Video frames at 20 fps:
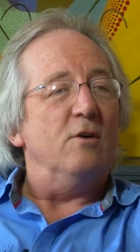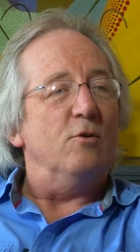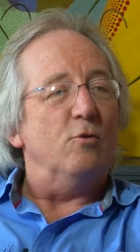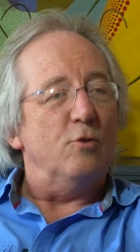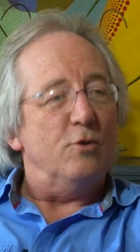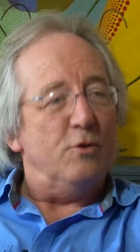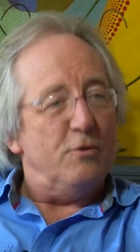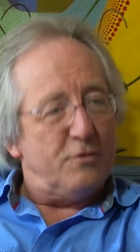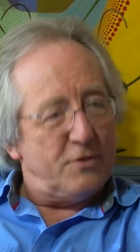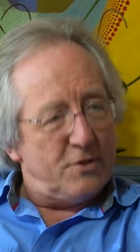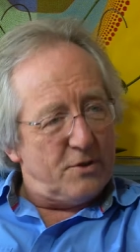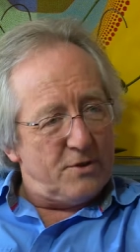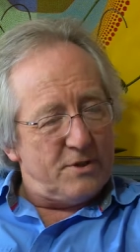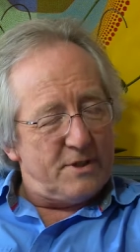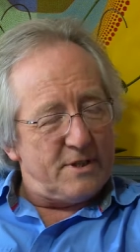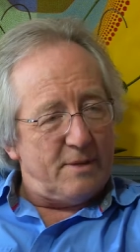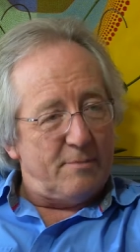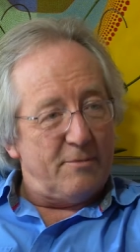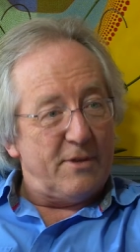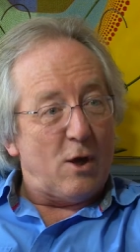or you've turned
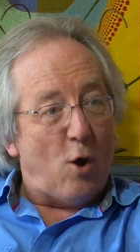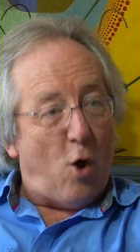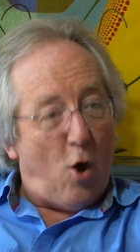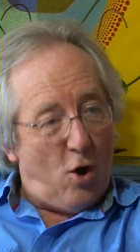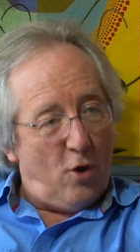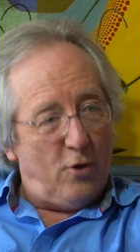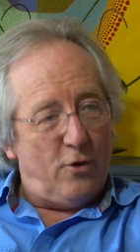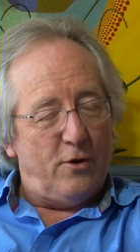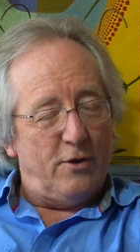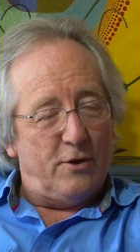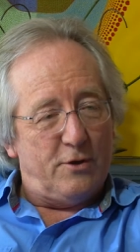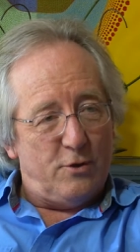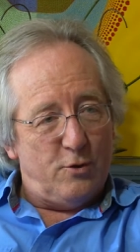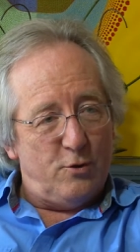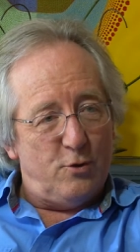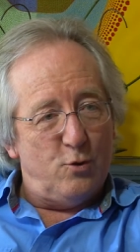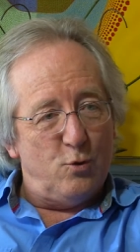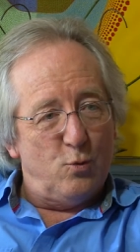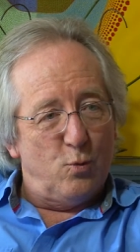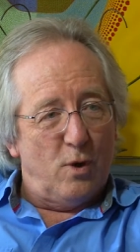something on that you
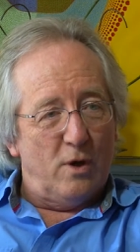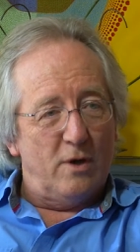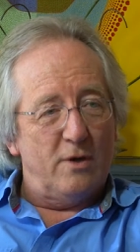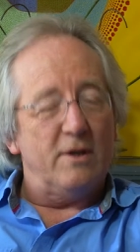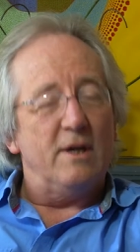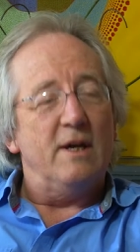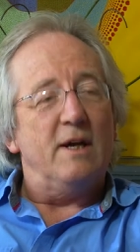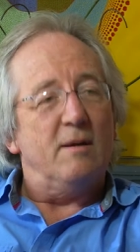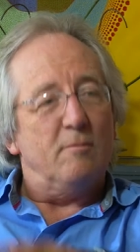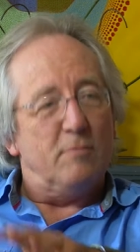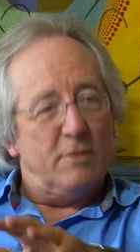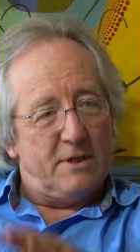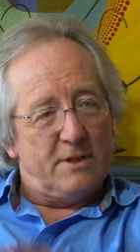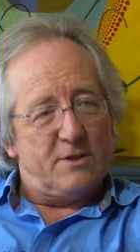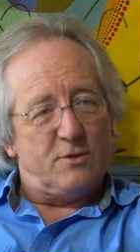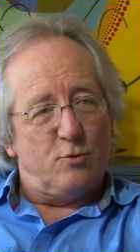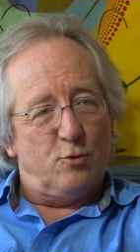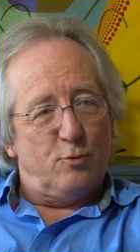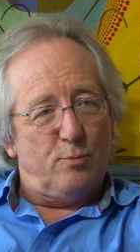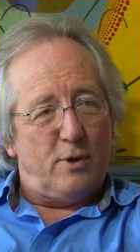do want, but it's
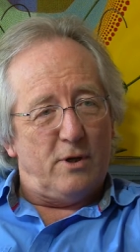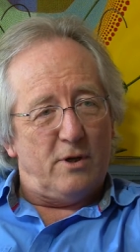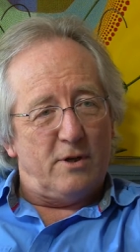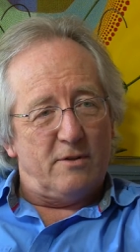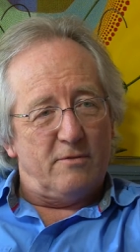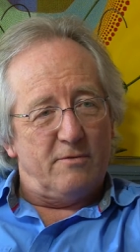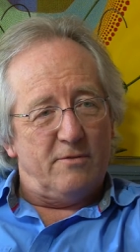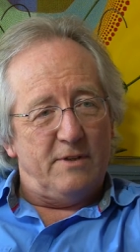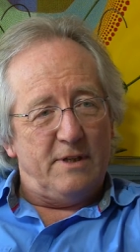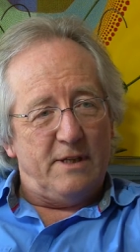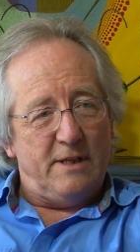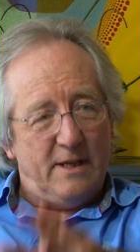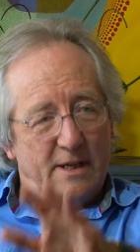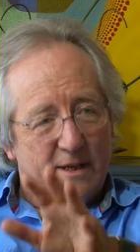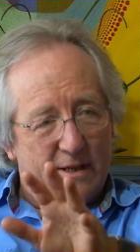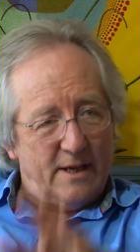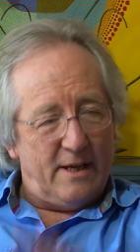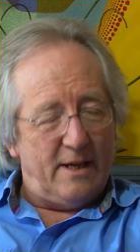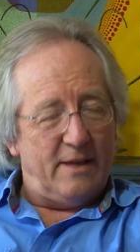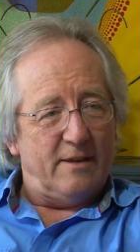all part of the
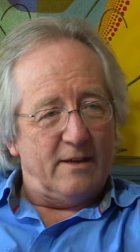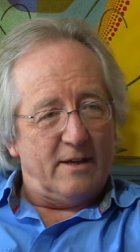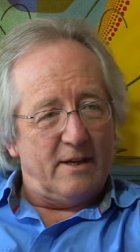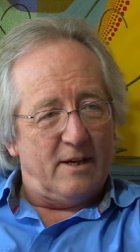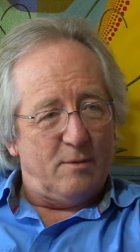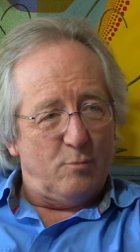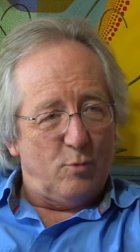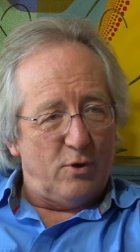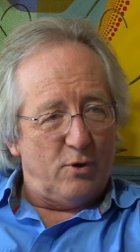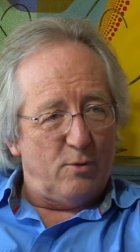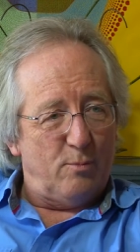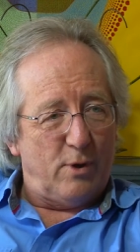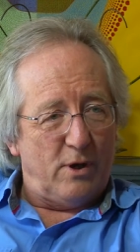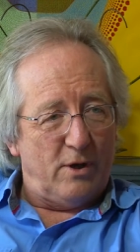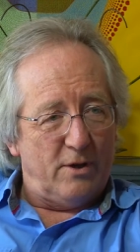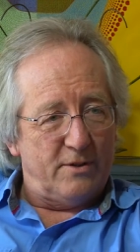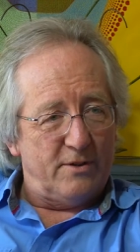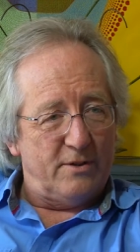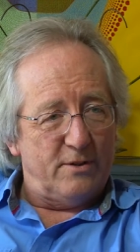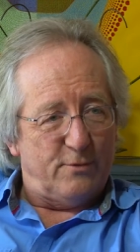DNA that came with the
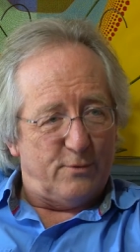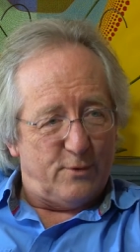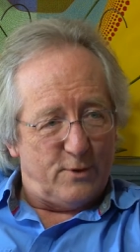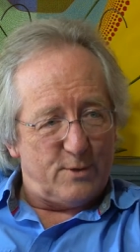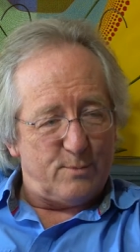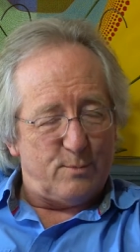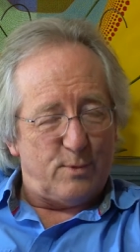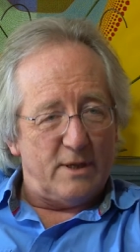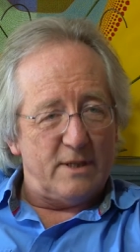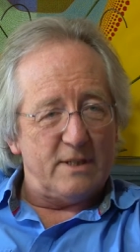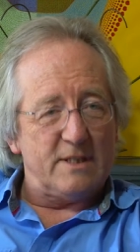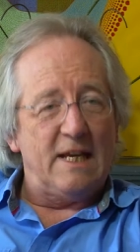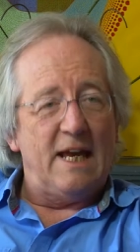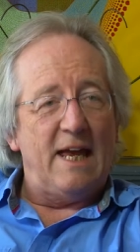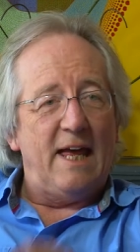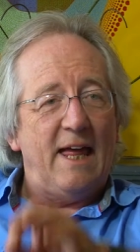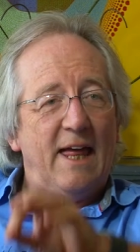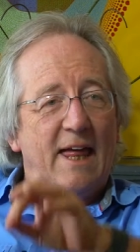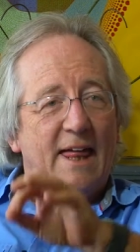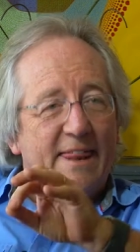plant in the first place.
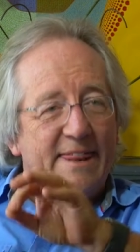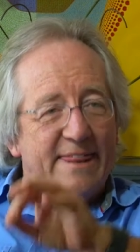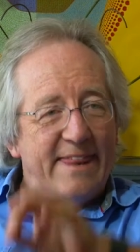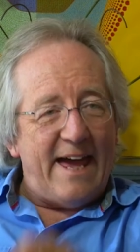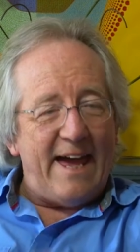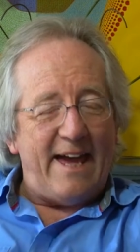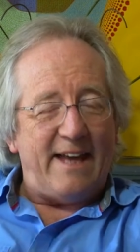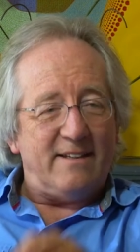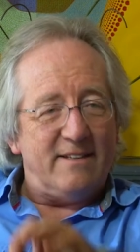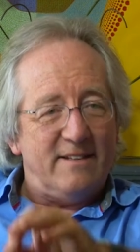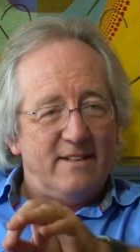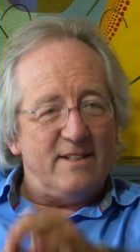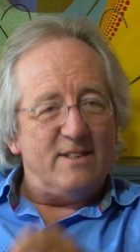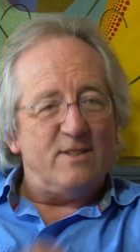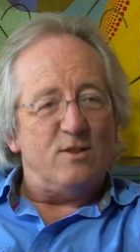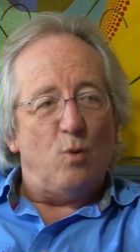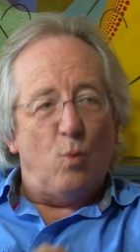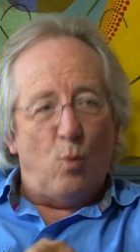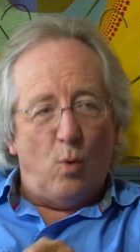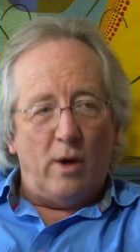That
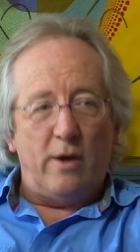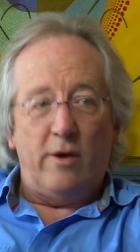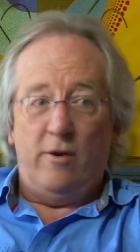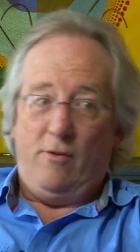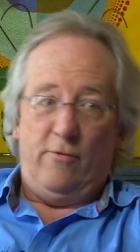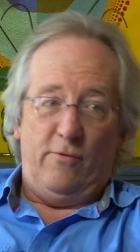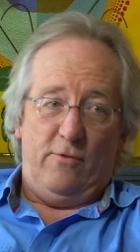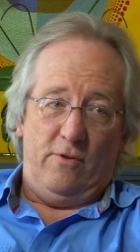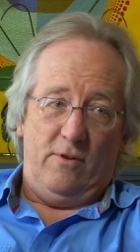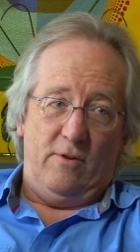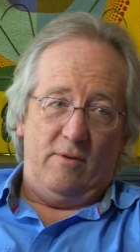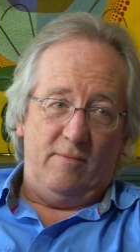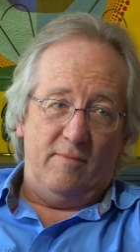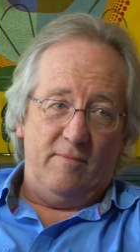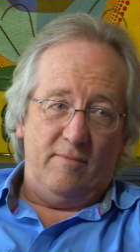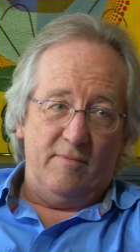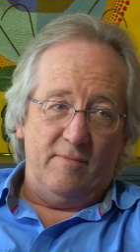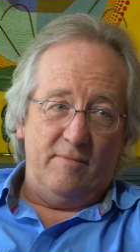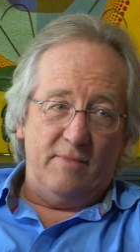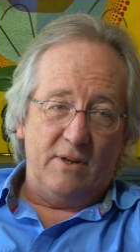is wonderful,
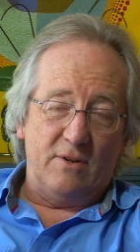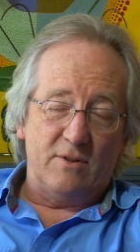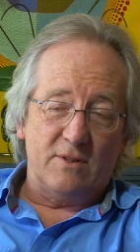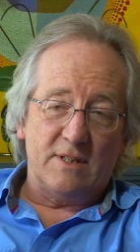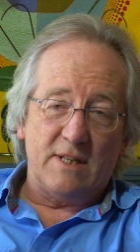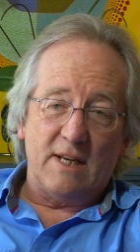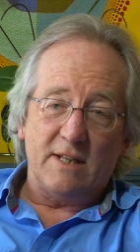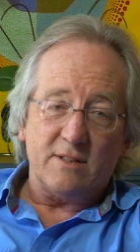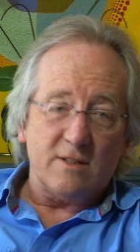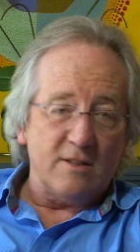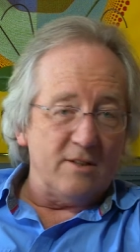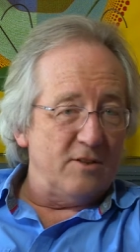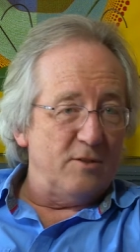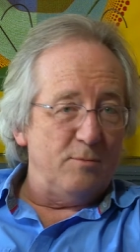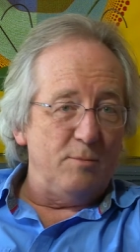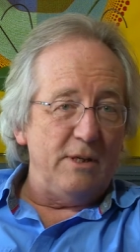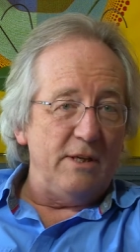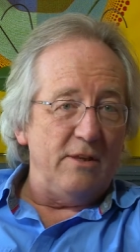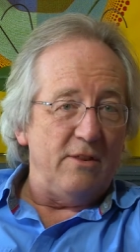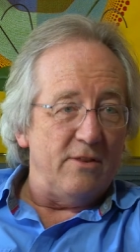because that's going to
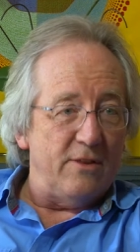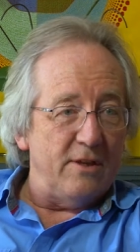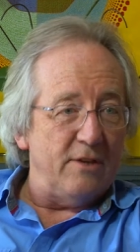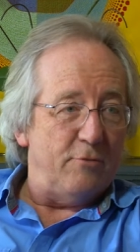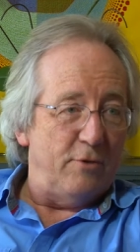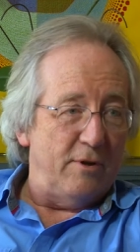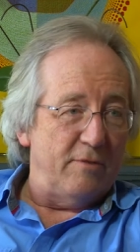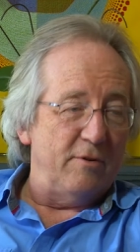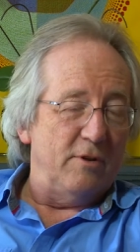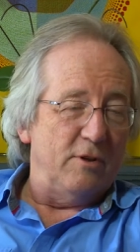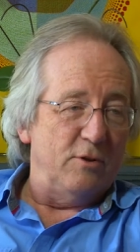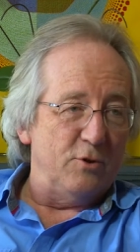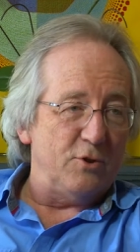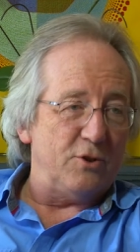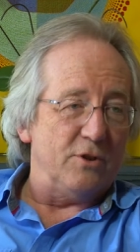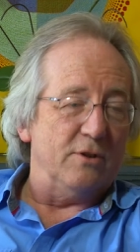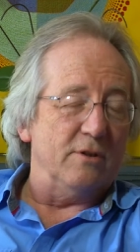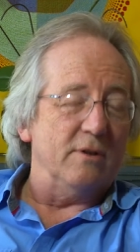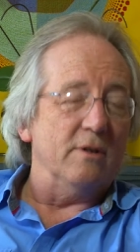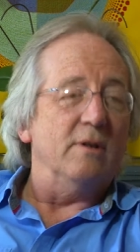be the
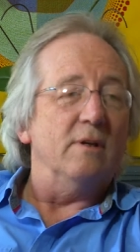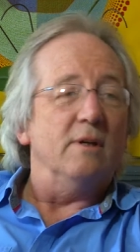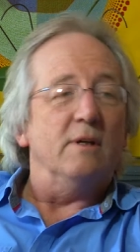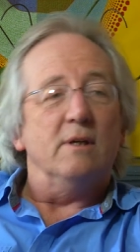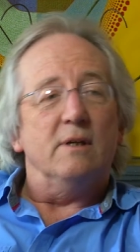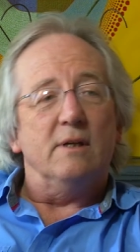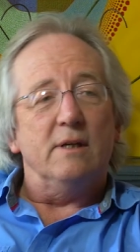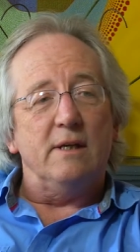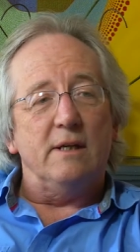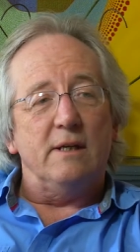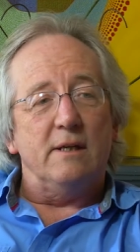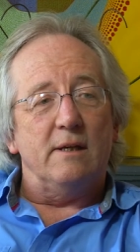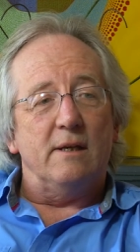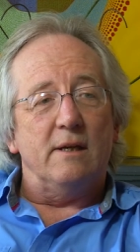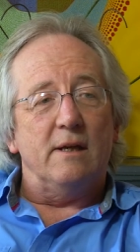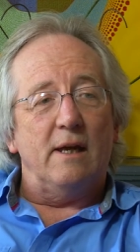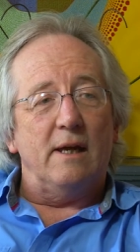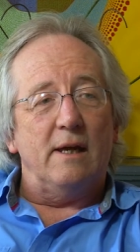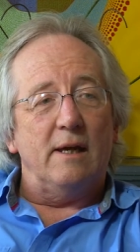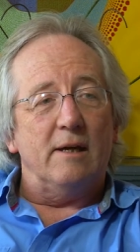revolution
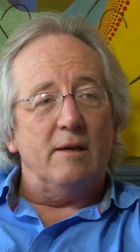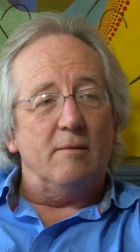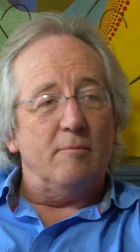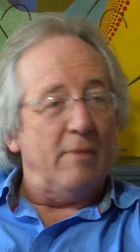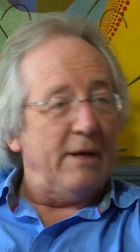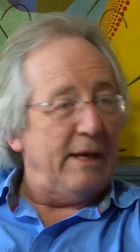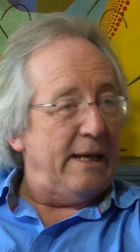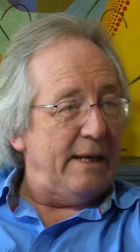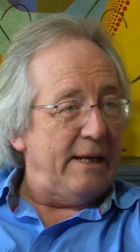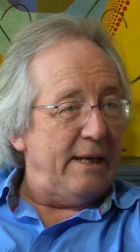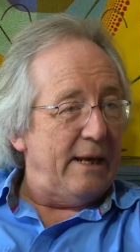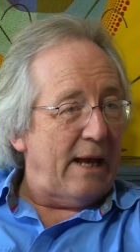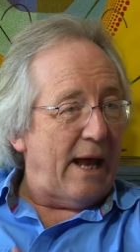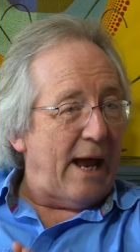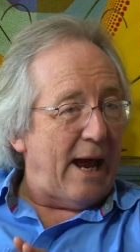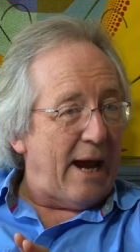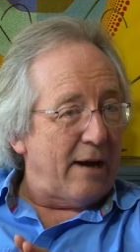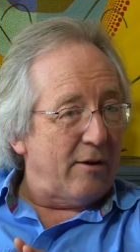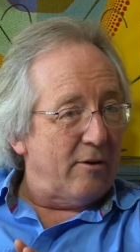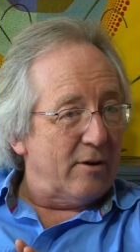in
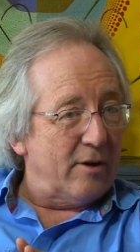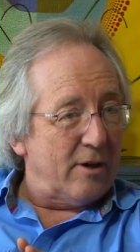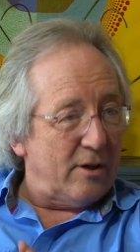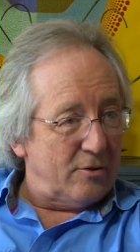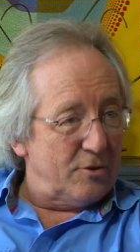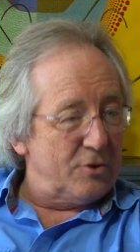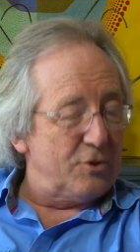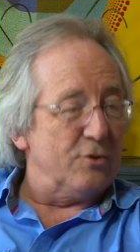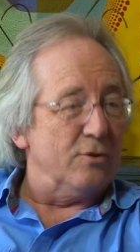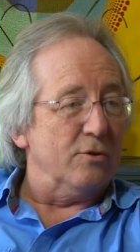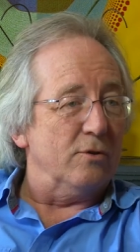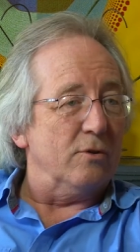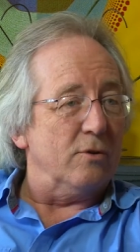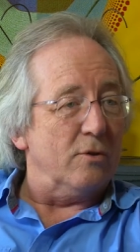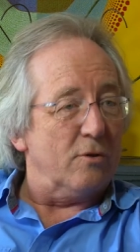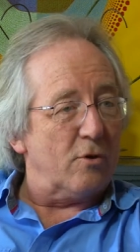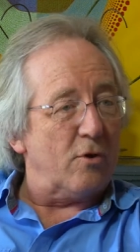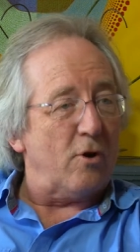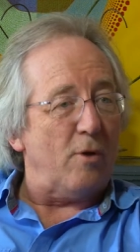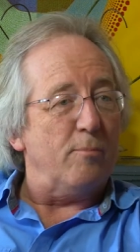agricultural
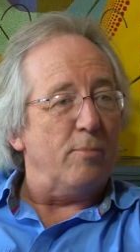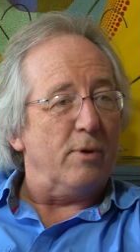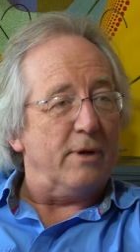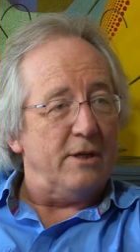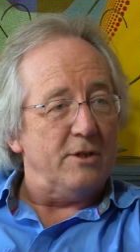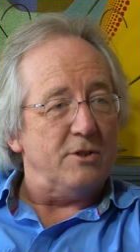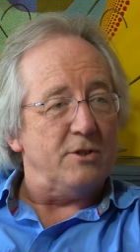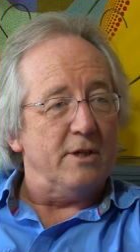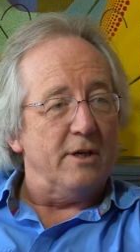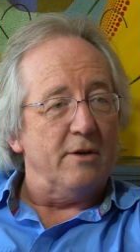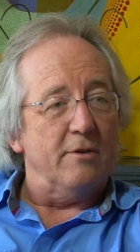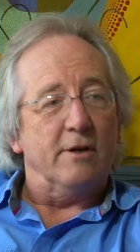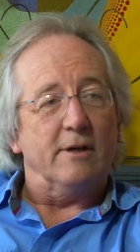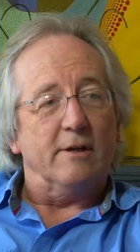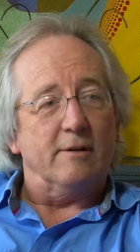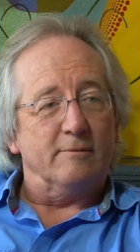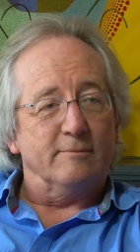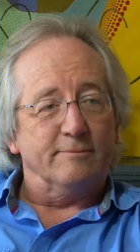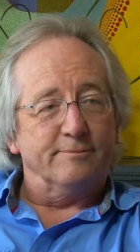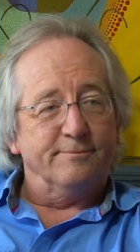crop engineering.
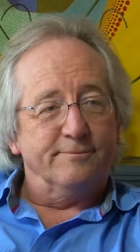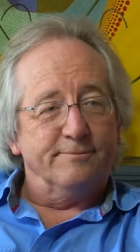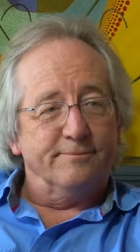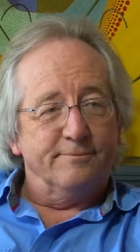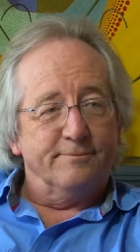I